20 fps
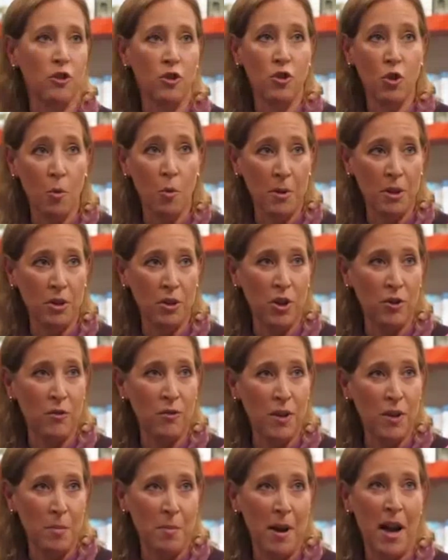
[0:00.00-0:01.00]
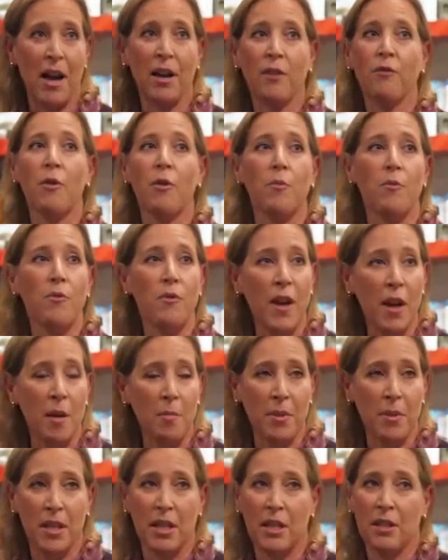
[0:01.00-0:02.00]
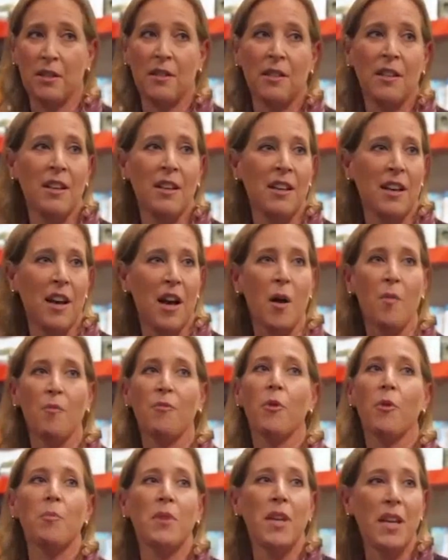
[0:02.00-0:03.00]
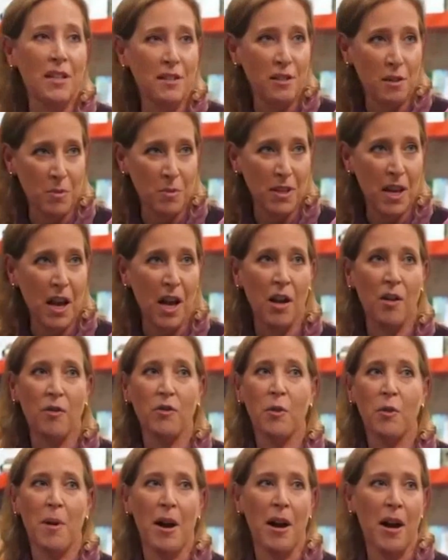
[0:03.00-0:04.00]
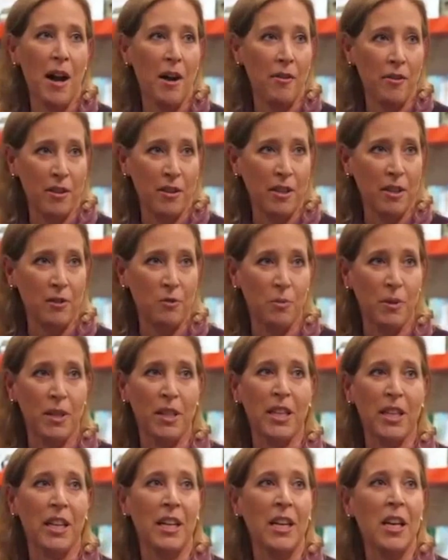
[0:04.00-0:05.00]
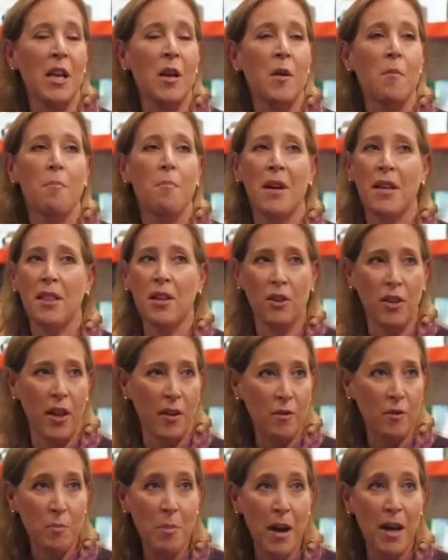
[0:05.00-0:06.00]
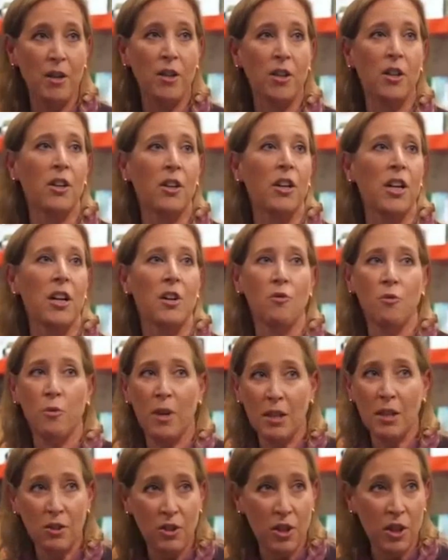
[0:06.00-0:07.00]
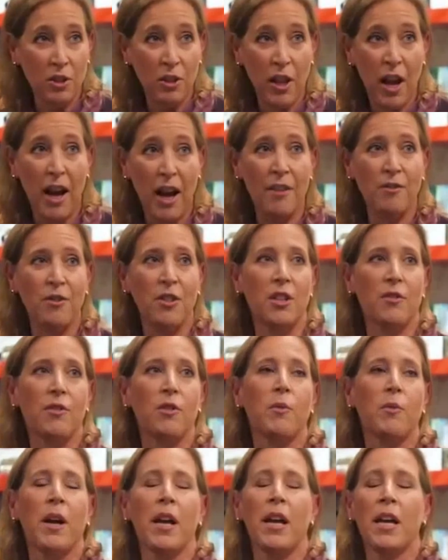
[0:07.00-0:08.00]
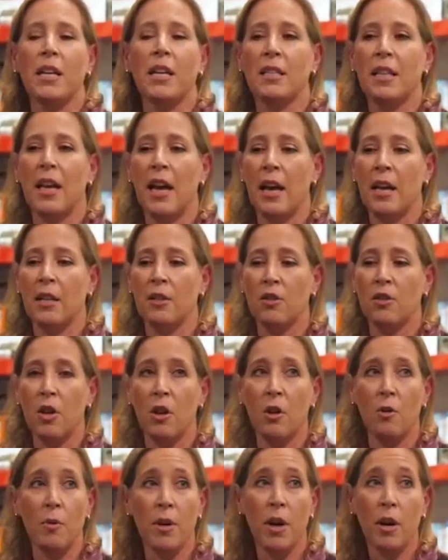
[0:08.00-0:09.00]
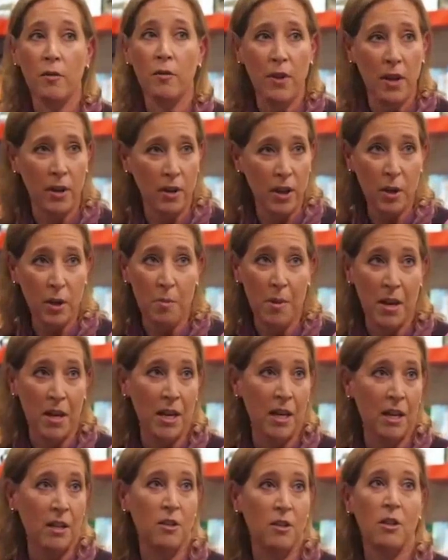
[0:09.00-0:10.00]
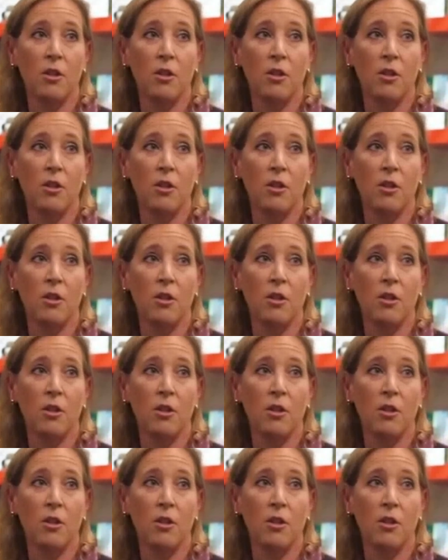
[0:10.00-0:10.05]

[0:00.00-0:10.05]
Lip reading: so much good feedback from families, from kids themselves about how this has really made their lives better, enriched their lives in different ways. And so we are very committed